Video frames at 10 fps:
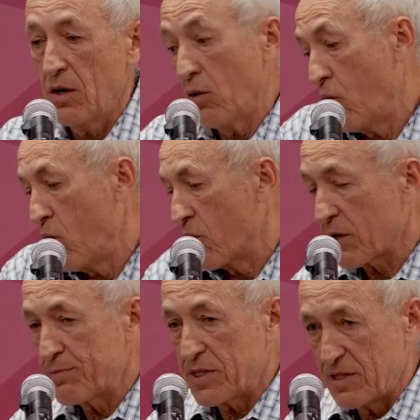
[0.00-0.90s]
or
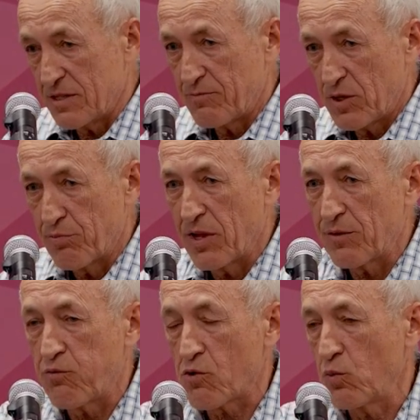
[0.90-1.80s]
REPSCI
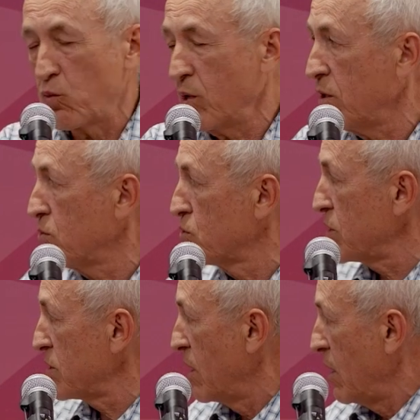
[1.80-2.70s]
platform, where you just